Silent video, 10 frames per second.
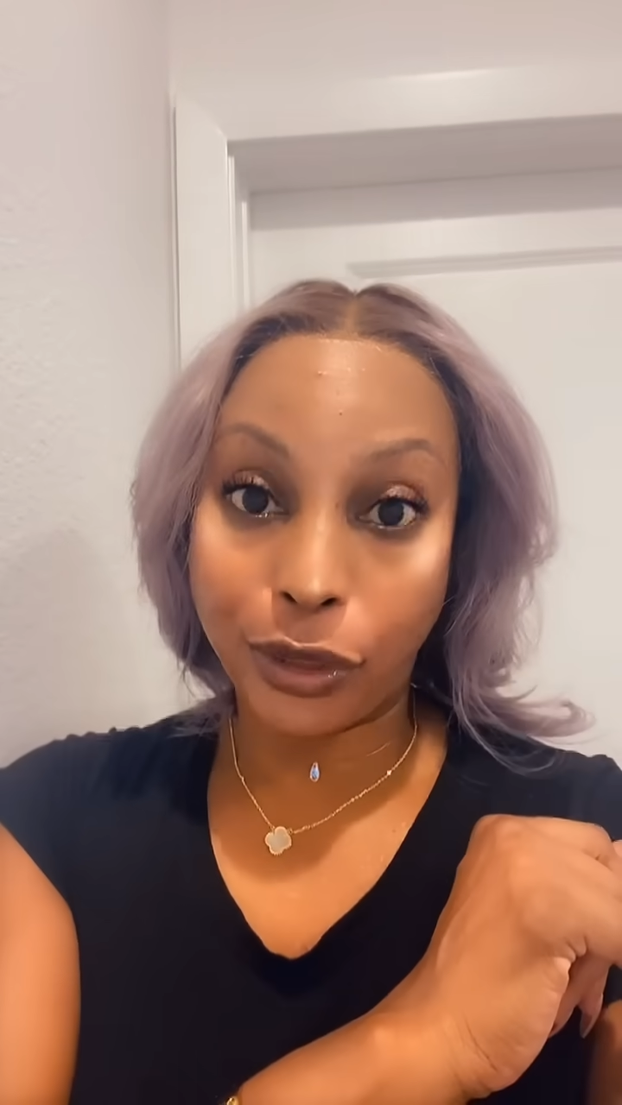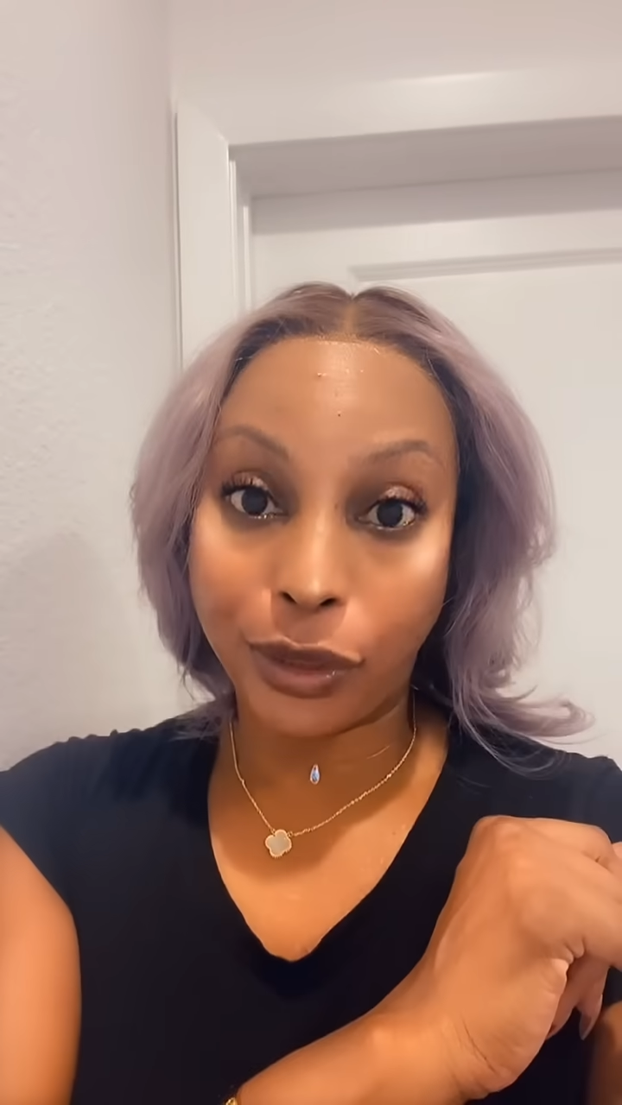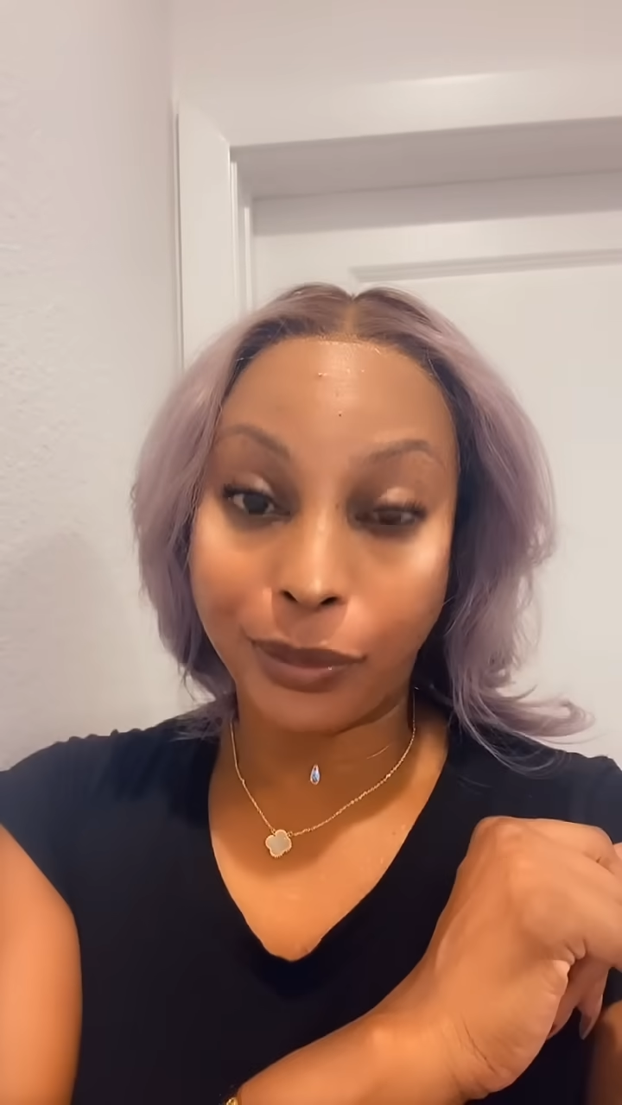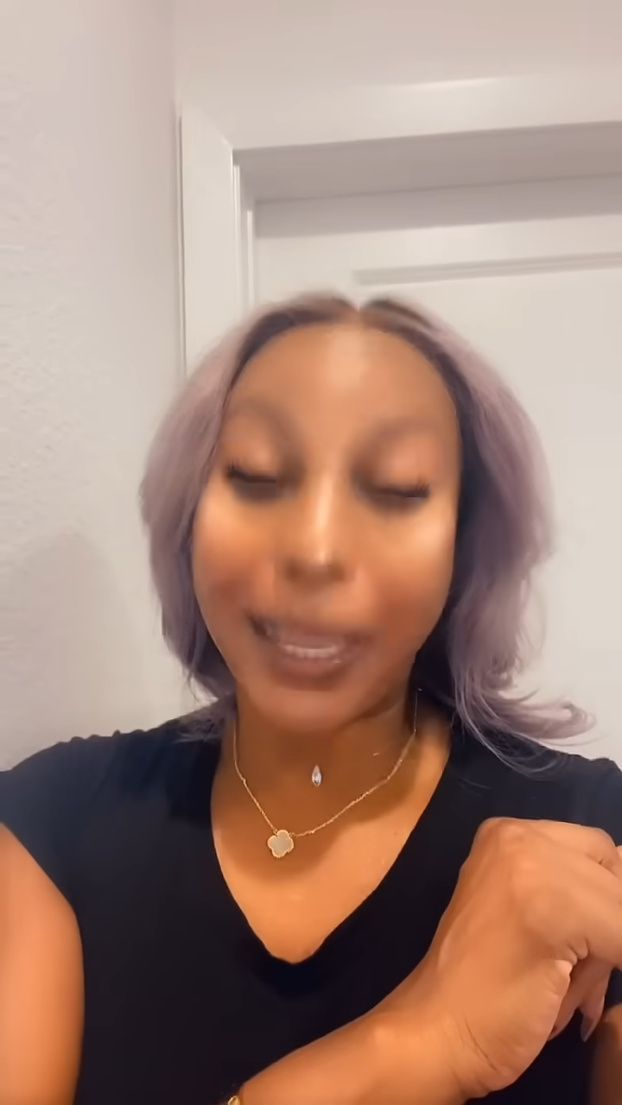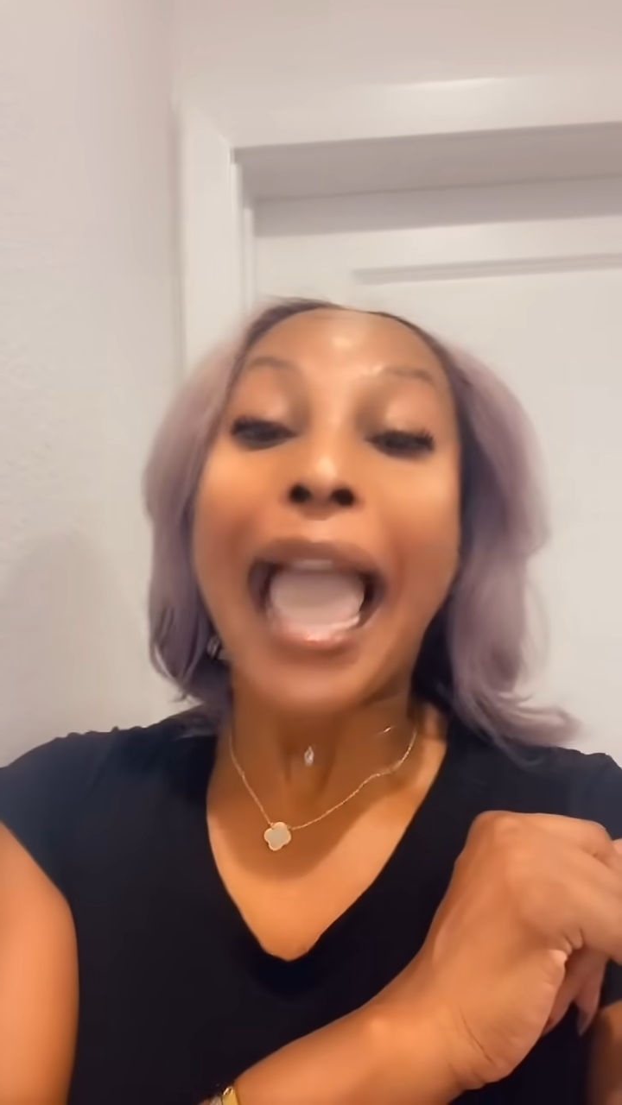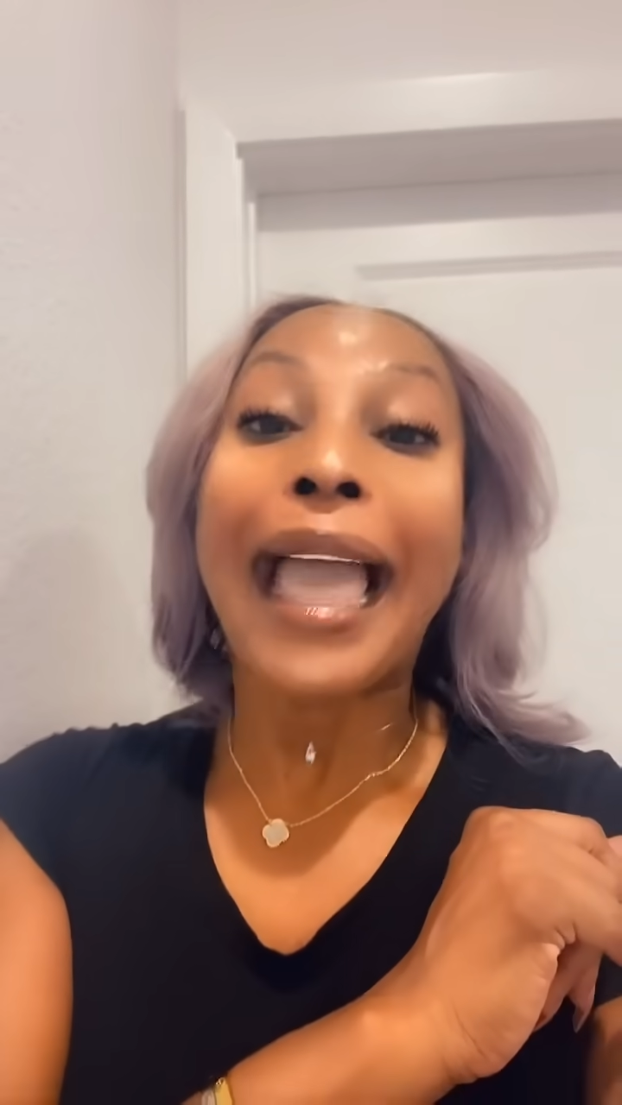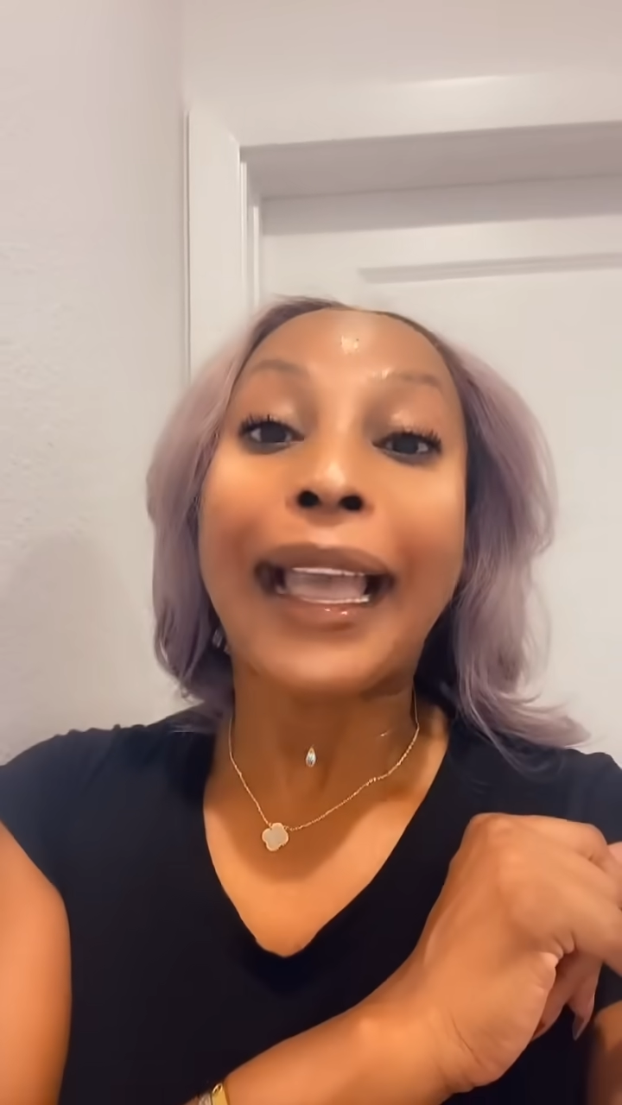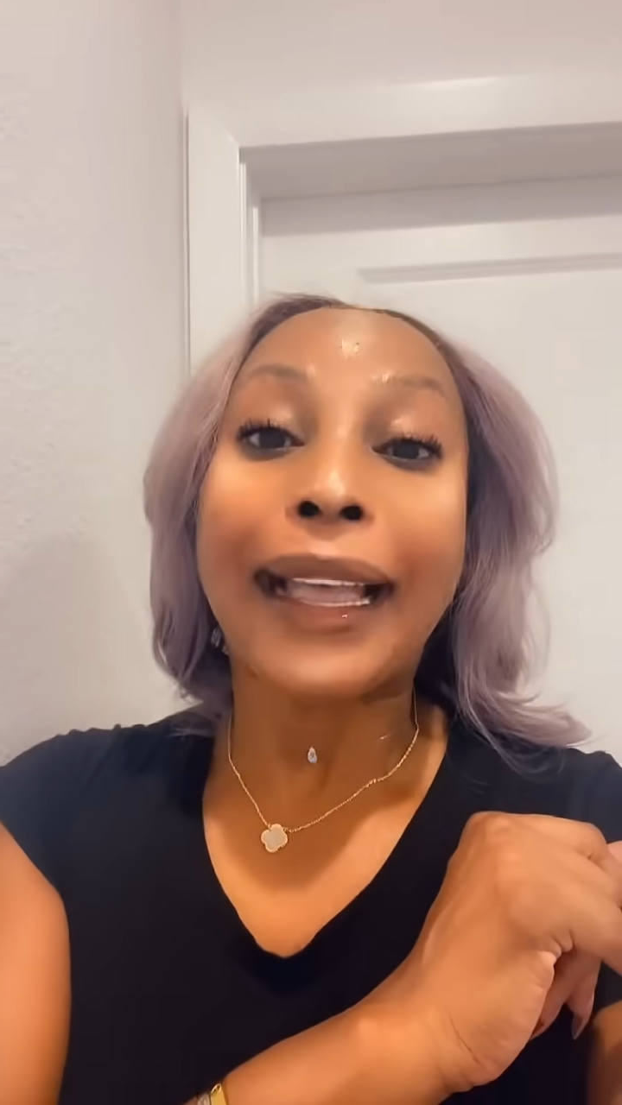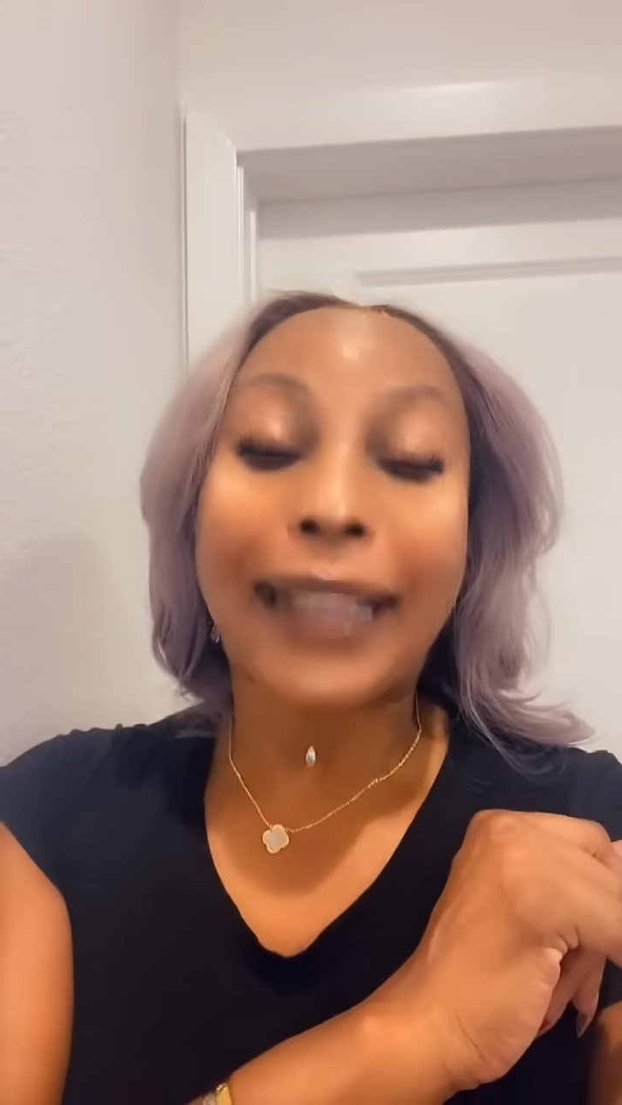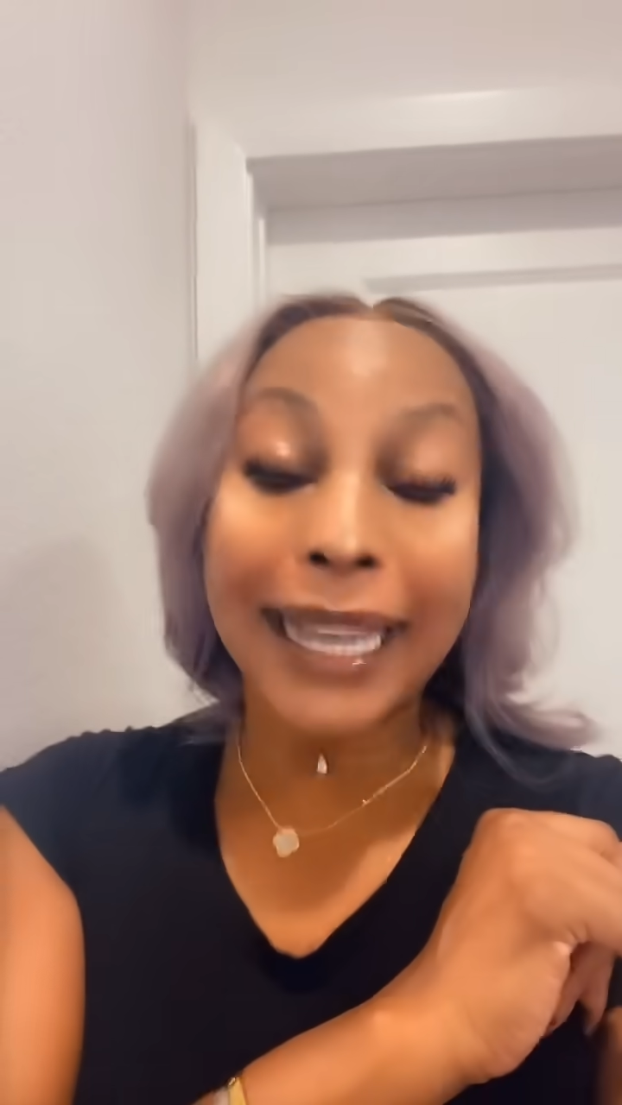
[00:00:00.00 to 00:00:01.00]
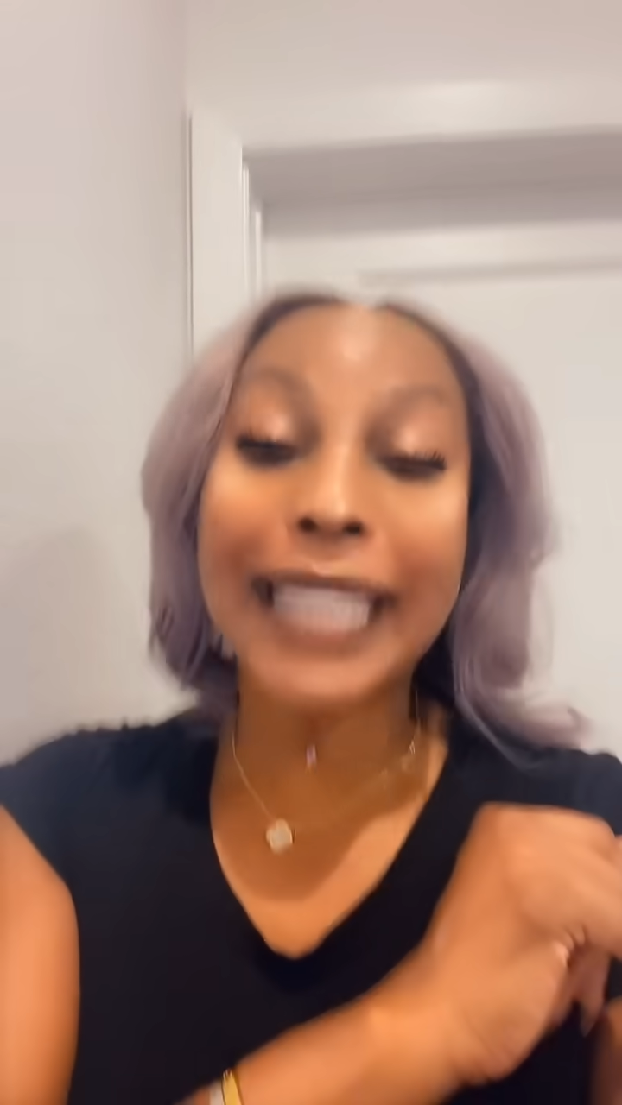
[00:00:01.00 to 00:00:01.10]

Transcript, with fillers: you. Good